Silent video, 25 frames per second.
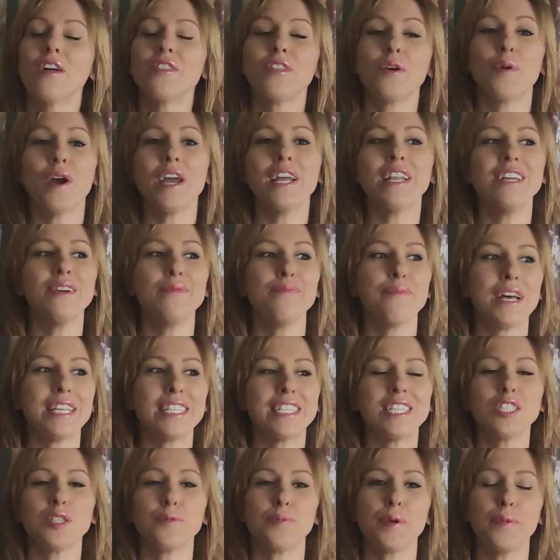The way to
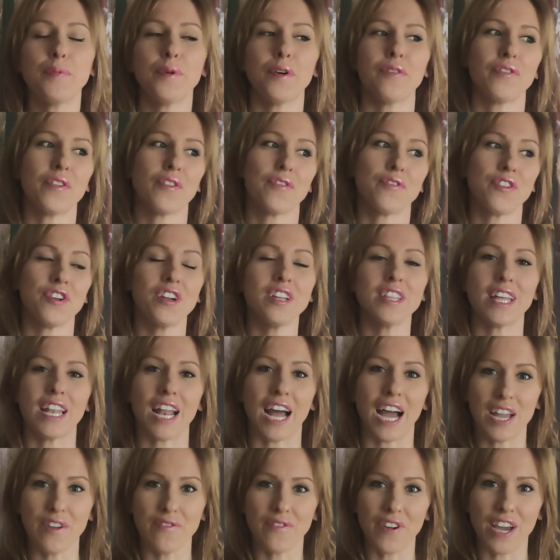message people for free that
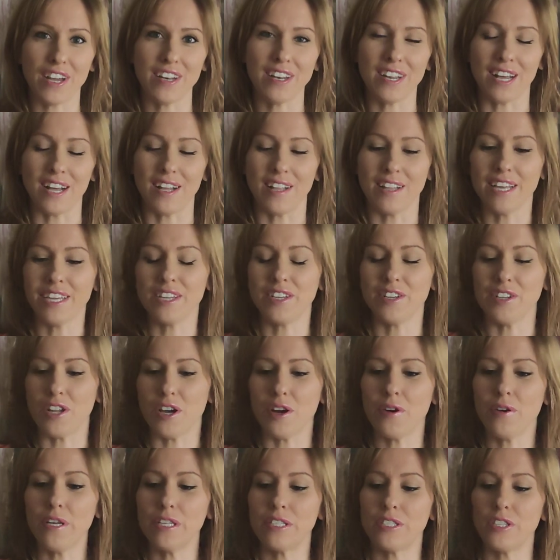I found, and I'll let you
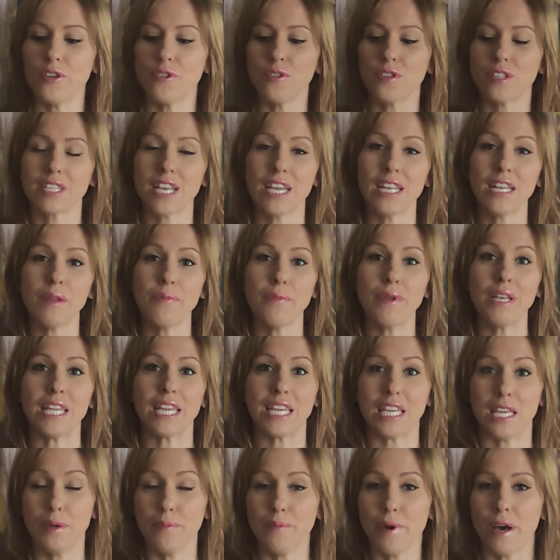know, is you send them an
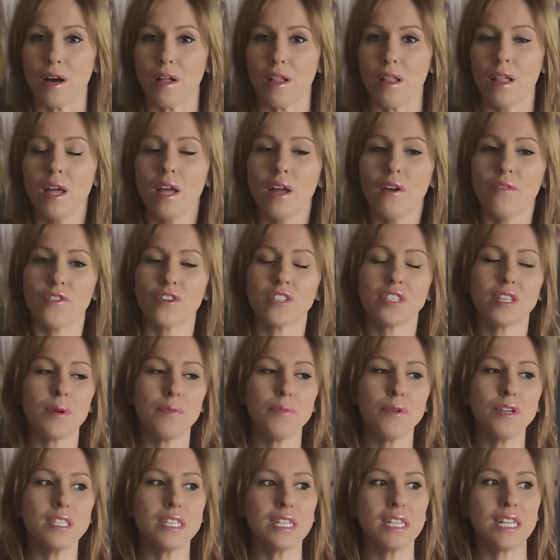email. For some
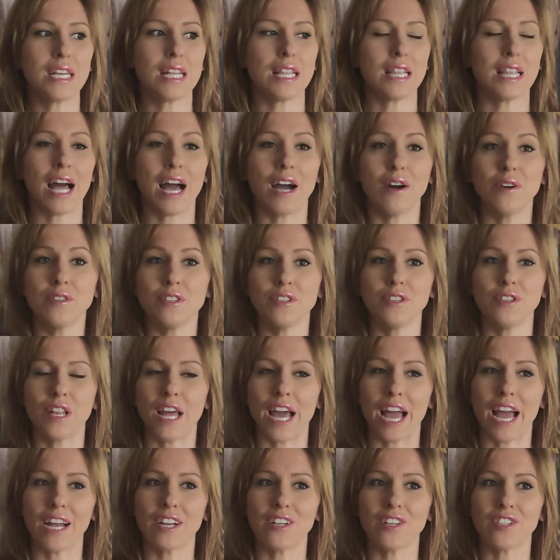reason, it allows you to
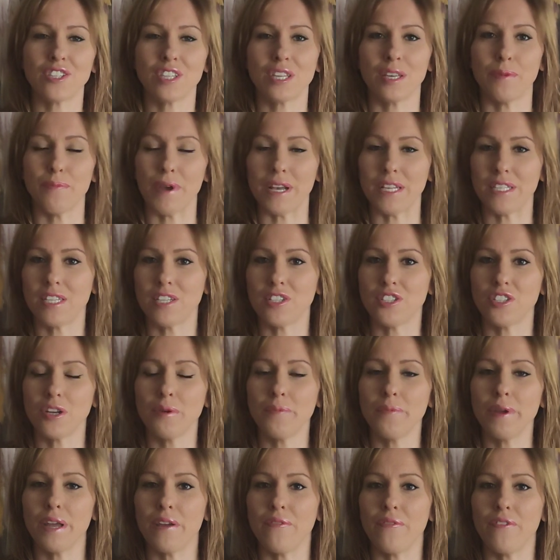actually message
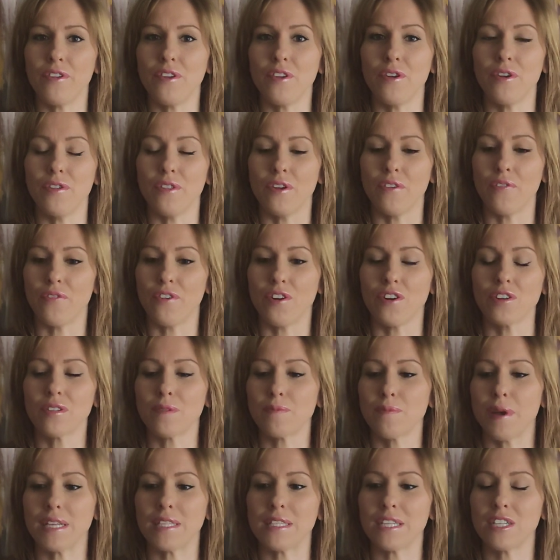them if the
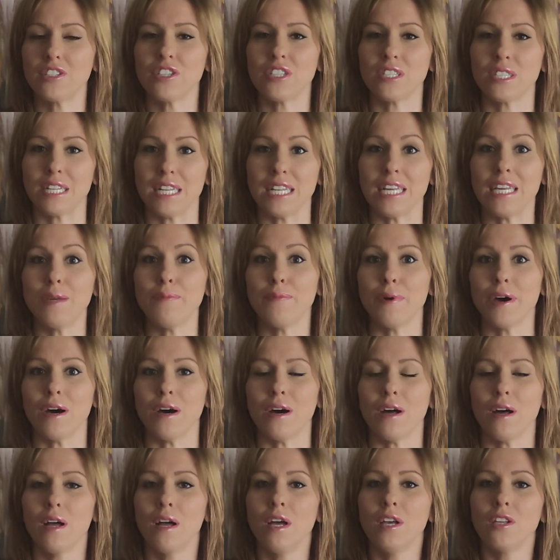first message is an email.
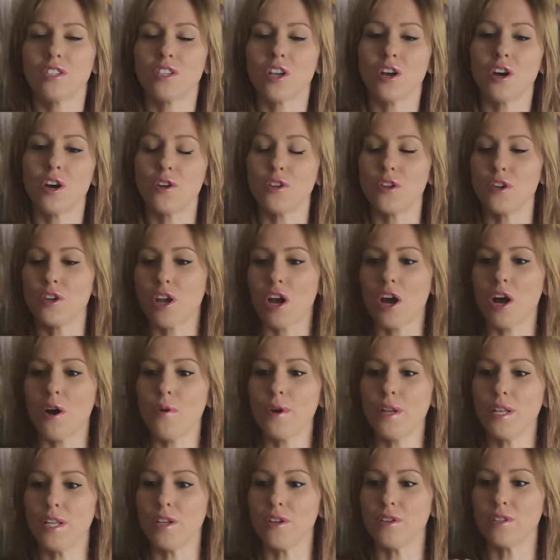So you
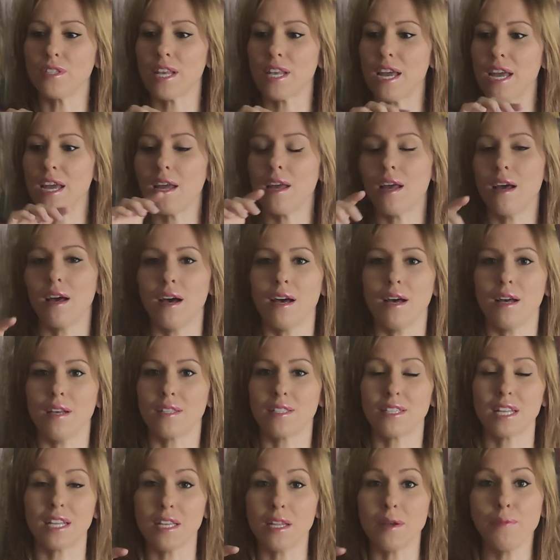go and you say,
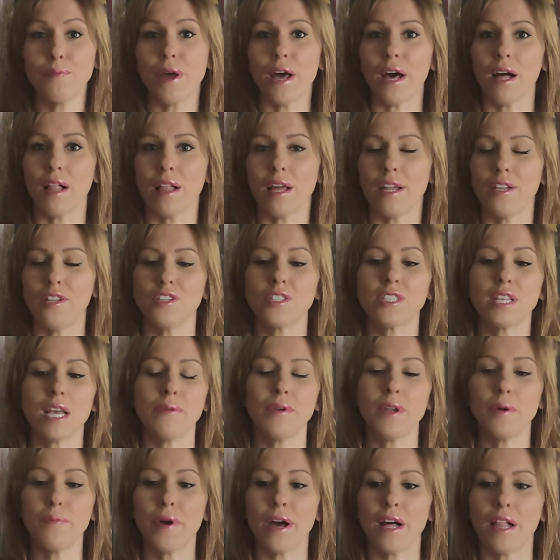send a mail, and you
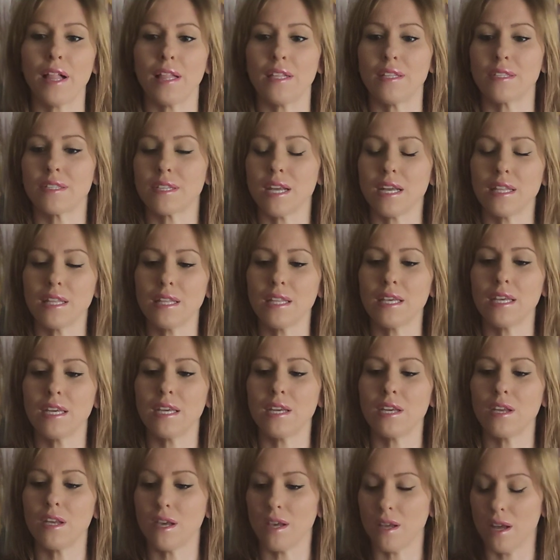send a mail, and
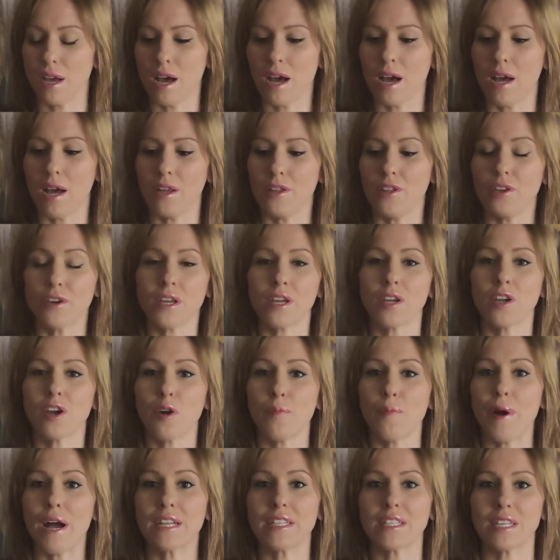suddenly you can
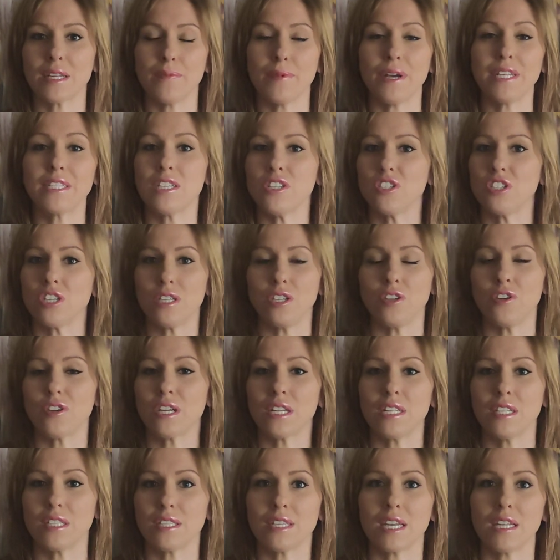go back to the message and you
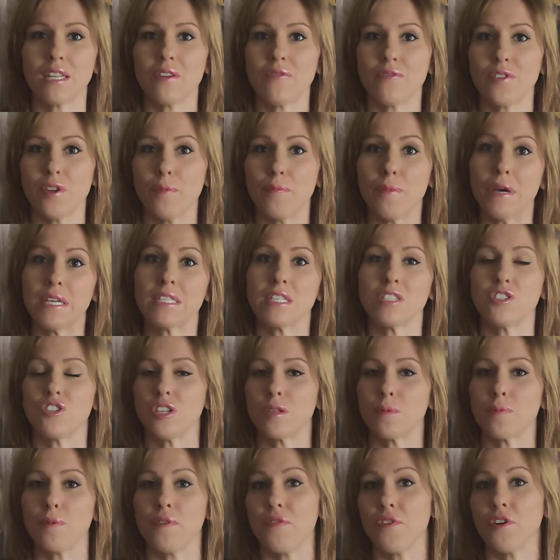can send a few
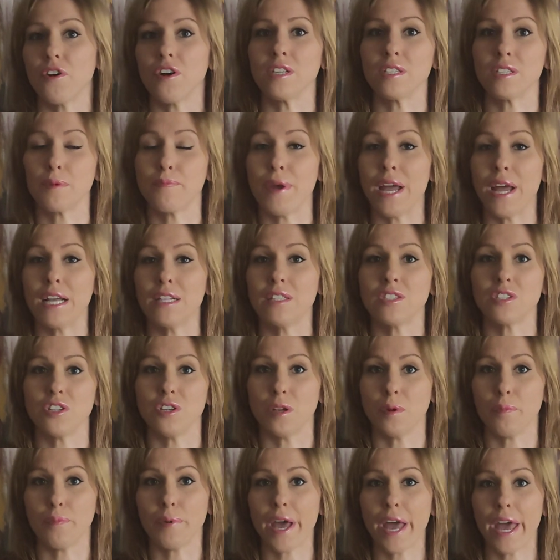messages before it demands
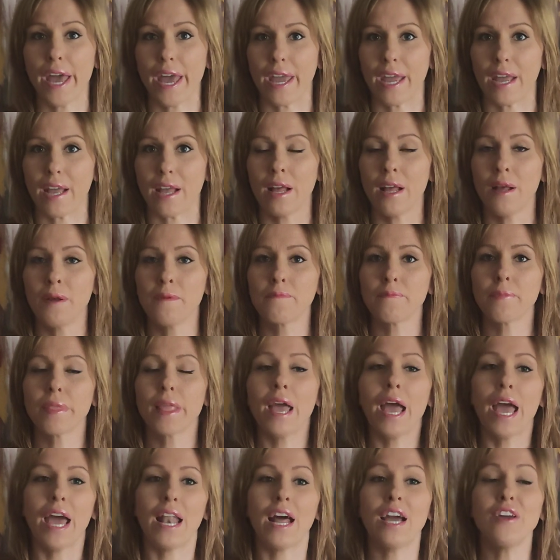you to pay.
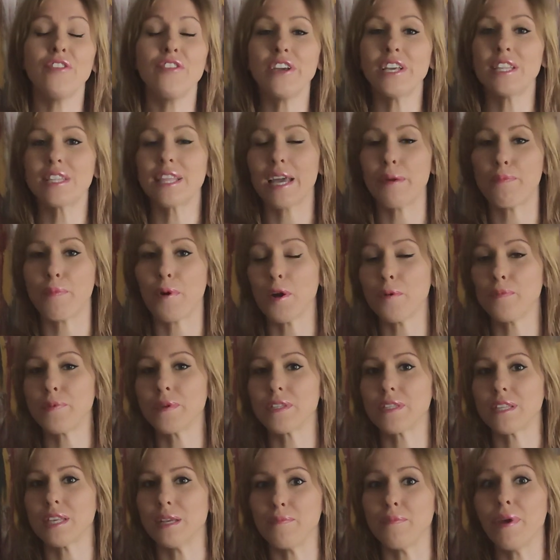And I think they
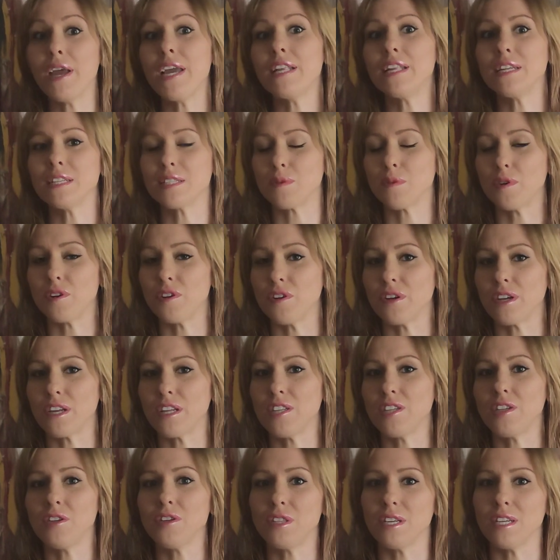purposely made it to where you
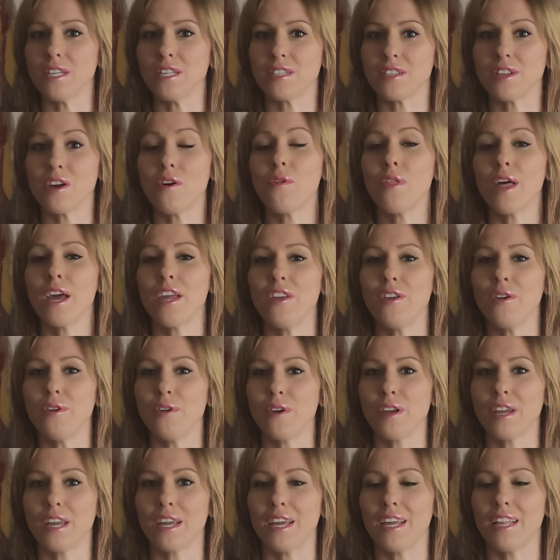can do this so that
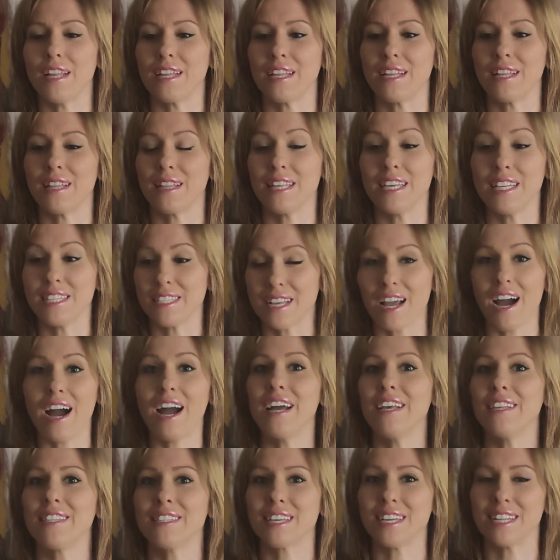these
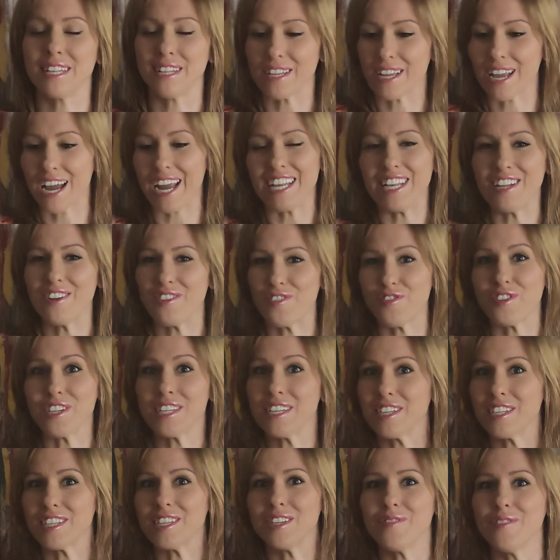guys can kind of
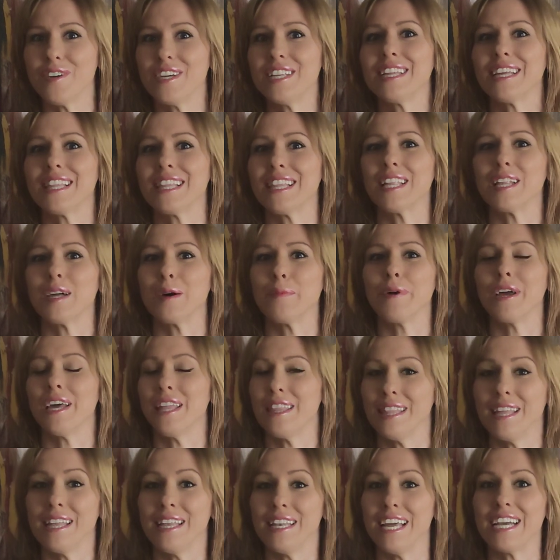reel you in a little bit,
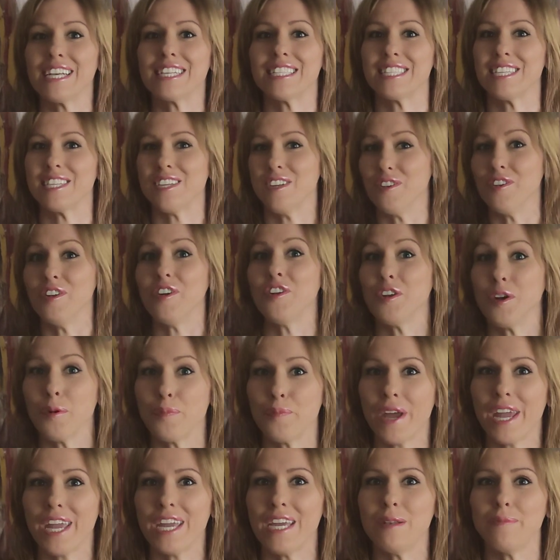and then next thing you know, you're
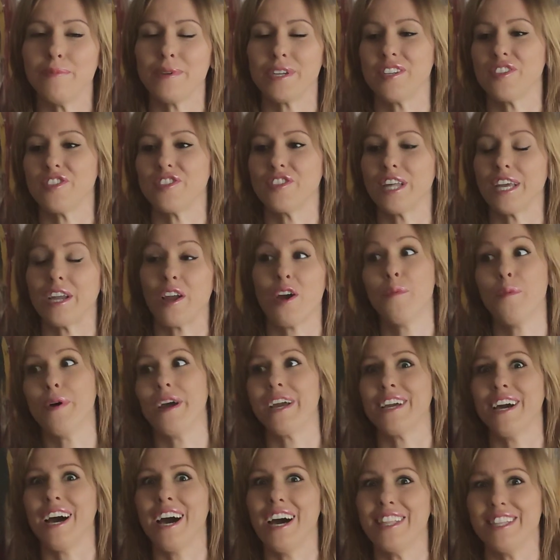paying because you're like, oh my
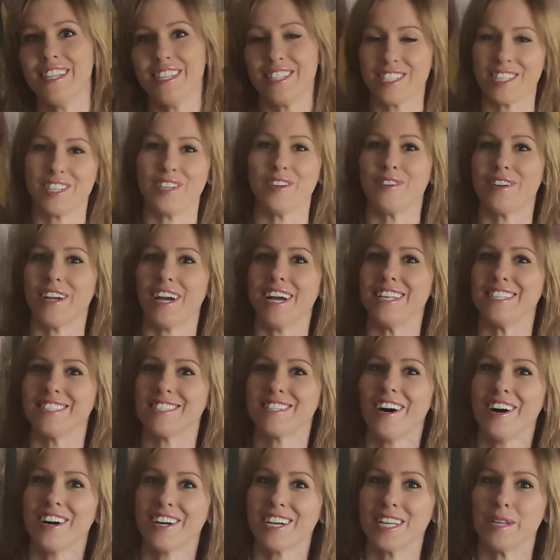God, this cute guy's
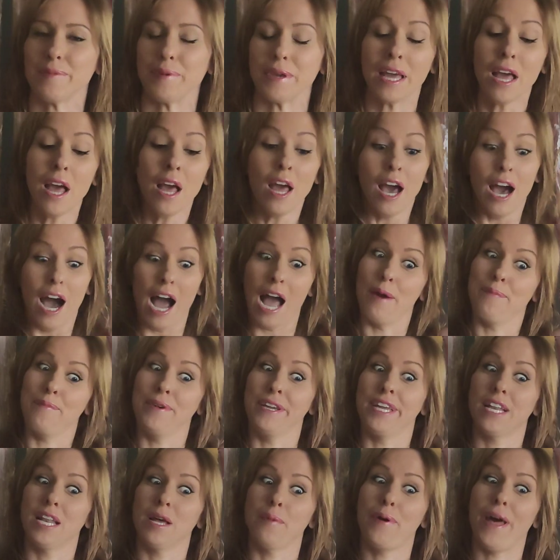talking to me. I'm
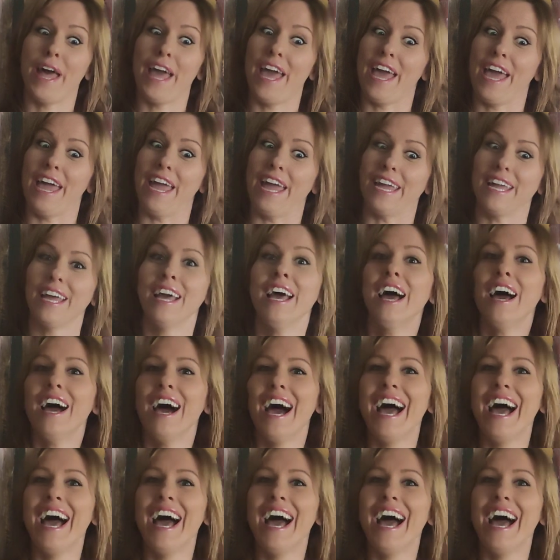going to pay.